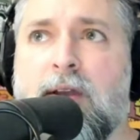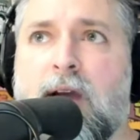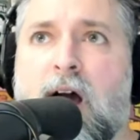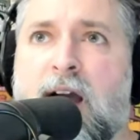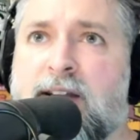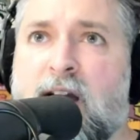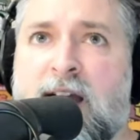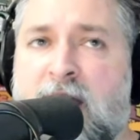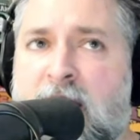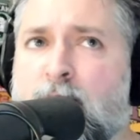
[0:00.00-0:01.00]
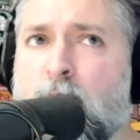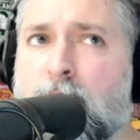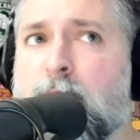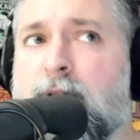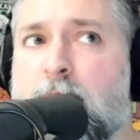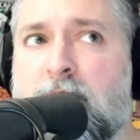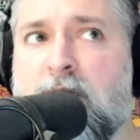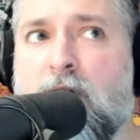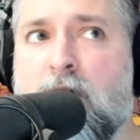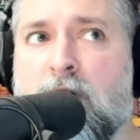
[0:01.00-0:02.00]
I have worked with a
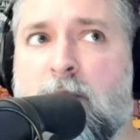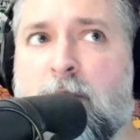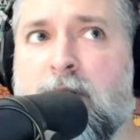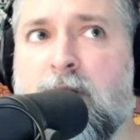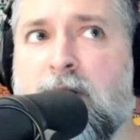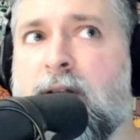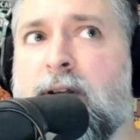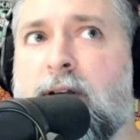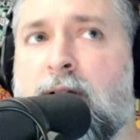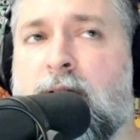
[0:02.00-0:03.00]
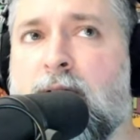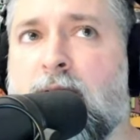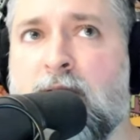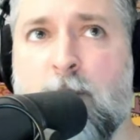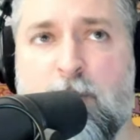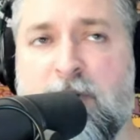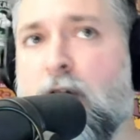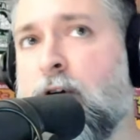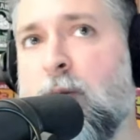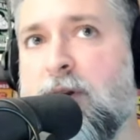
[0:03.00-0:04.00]
PR company, a couple
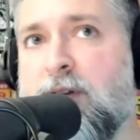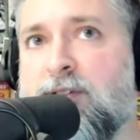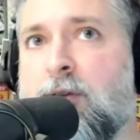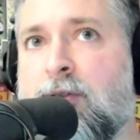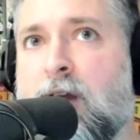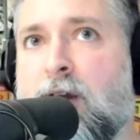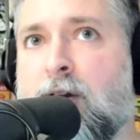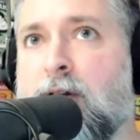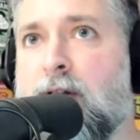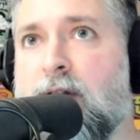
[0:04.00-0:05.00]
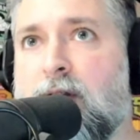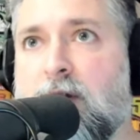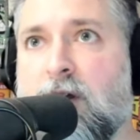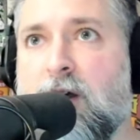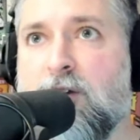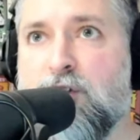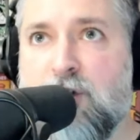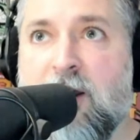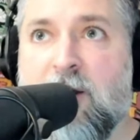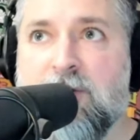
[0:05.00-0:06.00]
PR companies out there.
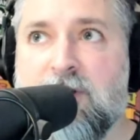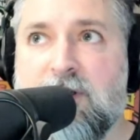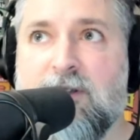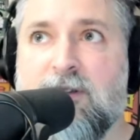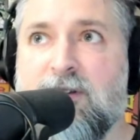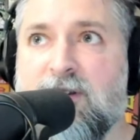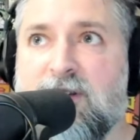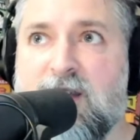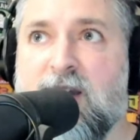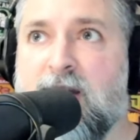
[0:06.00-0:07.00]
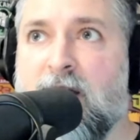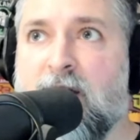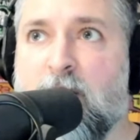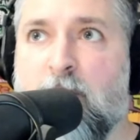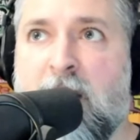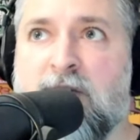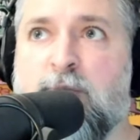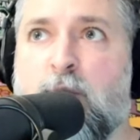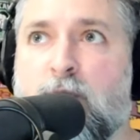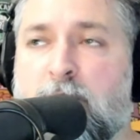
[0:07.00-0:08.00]
Shout outs to Danielle at
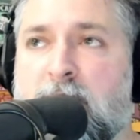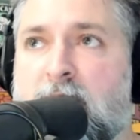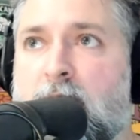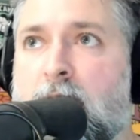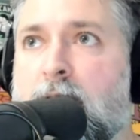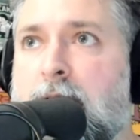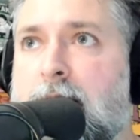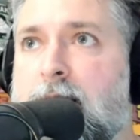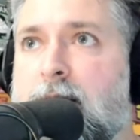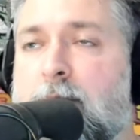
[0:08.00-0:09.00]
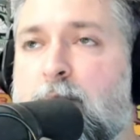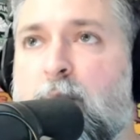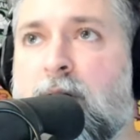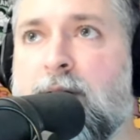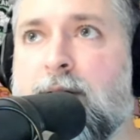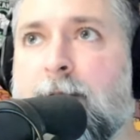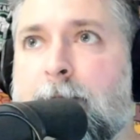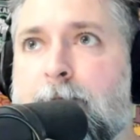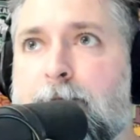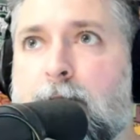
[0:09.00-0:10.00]
Passport PR, but
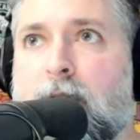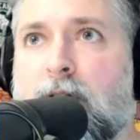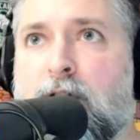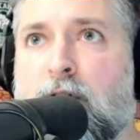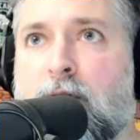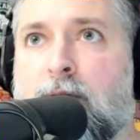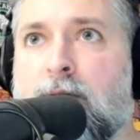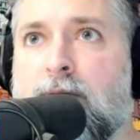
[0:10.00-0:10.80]
you know,